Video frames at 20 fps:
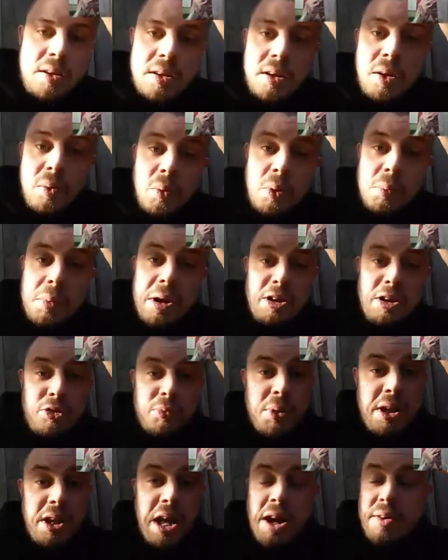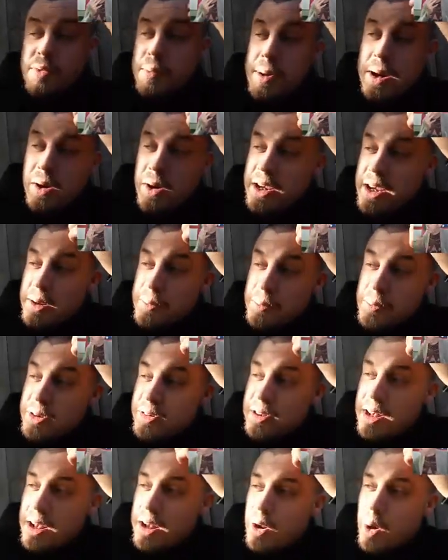what makes me laugh about him is
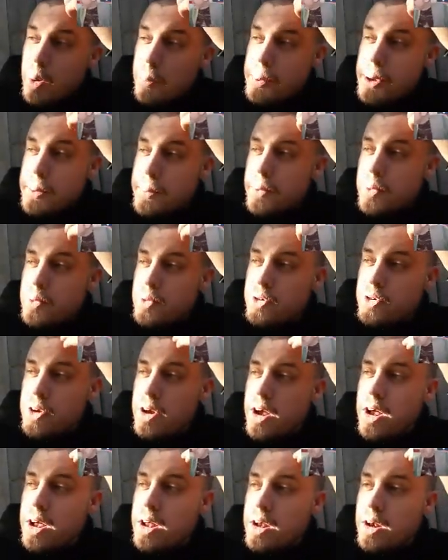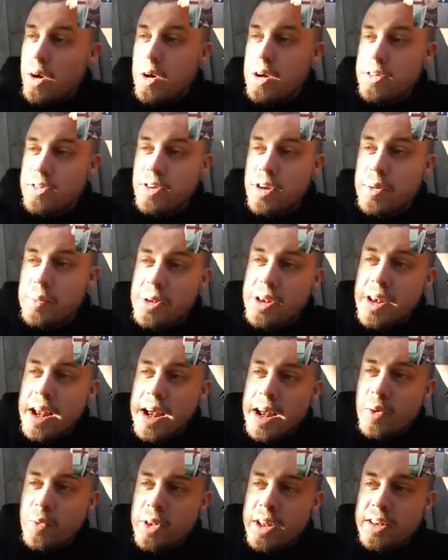that a lot of people liked him, and
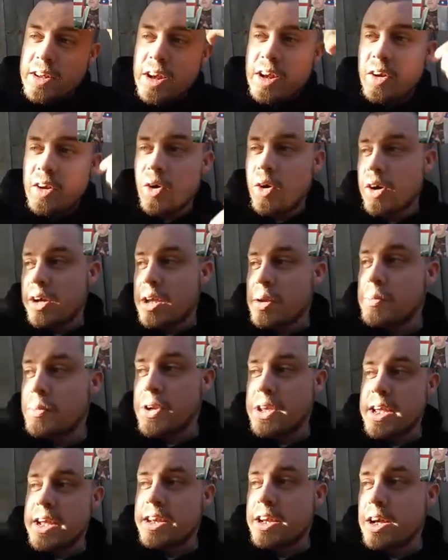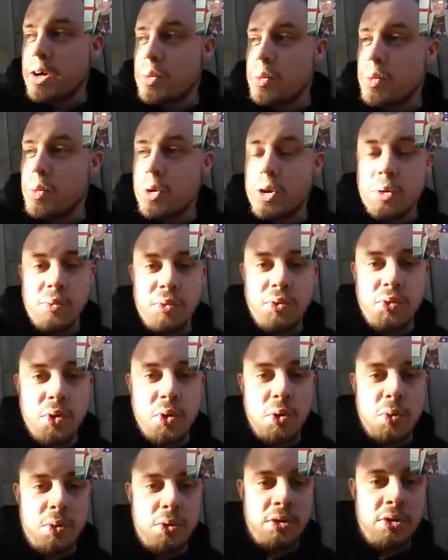now they don't like him, but yet no one will come
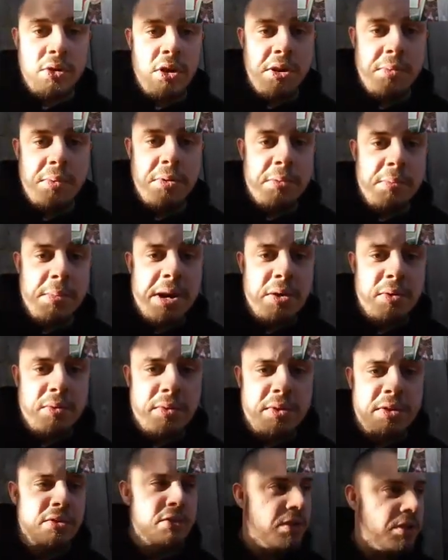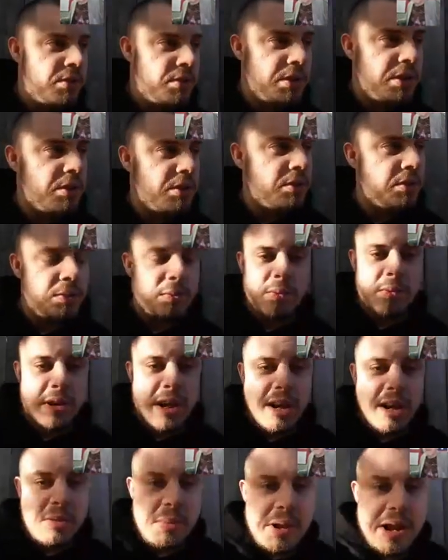forward and open their mouth, and it's like, well,
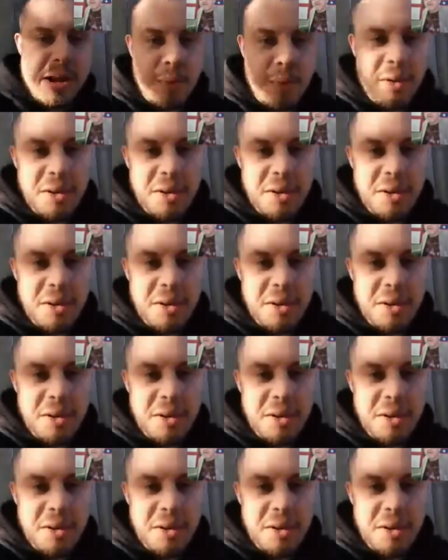get him out.